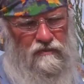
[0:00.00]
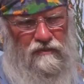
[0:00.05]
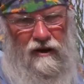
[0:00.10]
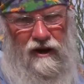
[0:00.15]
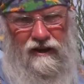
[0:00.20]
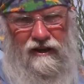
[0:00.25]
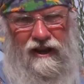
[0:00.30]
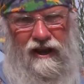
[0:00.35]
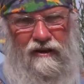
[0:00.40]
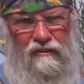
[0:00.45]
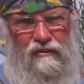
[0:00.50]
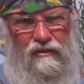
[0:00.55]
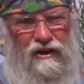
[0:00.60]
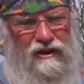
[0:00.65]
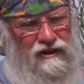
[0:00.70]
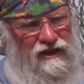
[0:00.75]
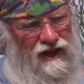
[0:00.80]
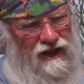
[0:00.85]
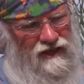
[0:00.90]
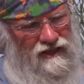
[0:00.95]
You probably can't
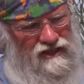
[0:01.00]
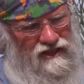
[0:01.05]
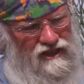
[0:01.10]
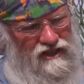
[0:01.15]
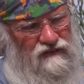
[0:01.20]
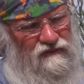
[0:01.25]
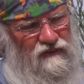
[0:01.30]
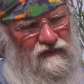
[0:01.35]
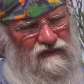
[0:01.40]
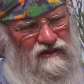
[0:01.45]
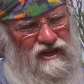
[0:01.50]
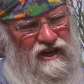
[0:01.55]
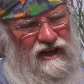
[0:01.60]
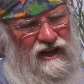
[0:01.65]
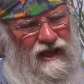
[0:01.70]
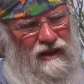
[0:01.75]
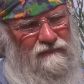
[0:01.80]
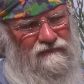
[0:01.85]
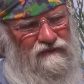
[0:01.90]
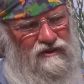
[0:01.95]
read that. It says
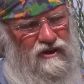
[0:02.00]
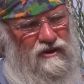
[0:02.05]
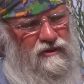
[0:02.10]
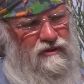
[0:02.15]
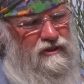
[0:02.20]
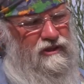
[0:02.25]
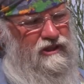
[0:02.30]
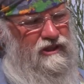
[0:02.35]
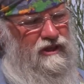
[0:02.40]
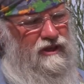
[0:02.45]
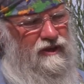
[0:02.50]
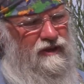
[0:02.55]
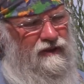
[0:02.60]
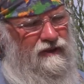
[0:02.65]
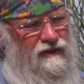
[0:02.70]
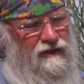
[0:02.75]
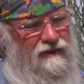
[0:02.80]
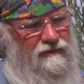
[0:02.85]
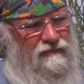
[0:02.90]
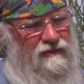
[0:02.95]
15 amp fuse,
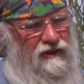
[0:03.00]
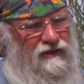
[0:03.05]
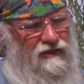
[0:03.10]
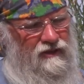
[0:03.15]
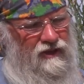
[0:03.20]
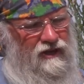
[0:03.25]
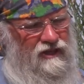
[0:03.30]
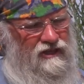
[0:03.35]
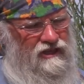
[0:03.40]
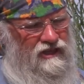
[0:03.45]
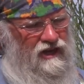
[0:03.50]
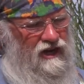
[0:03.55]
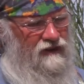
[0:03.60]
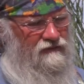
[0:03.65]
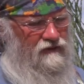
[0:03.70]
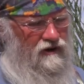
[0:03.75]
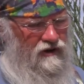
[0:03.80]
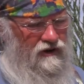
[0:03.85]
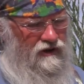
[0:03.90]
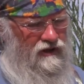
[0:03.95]
and then it's
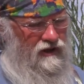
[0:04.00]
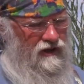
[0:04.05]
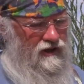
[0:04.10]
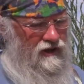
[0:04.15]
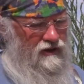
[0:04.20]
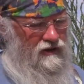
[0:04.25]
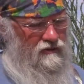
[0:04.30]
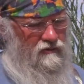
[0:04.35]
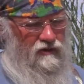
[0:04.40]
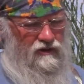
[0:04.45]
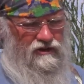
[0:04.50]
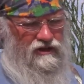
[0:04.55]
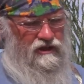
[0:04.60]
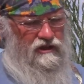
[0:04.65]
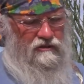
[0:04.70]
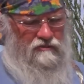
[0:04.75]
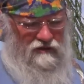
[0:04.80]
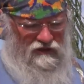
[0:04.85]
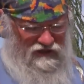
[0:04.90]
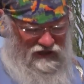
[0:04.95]
covered. Just